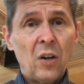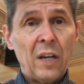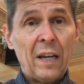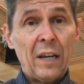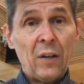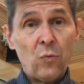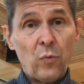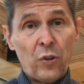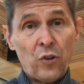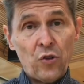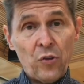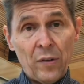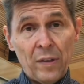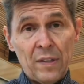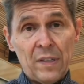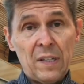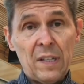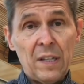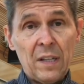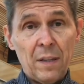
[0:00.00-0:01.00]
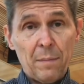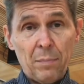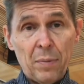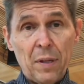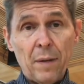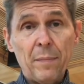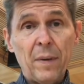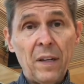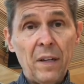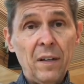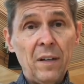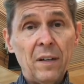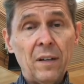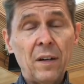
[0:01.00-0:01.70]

in which you can see the plumbing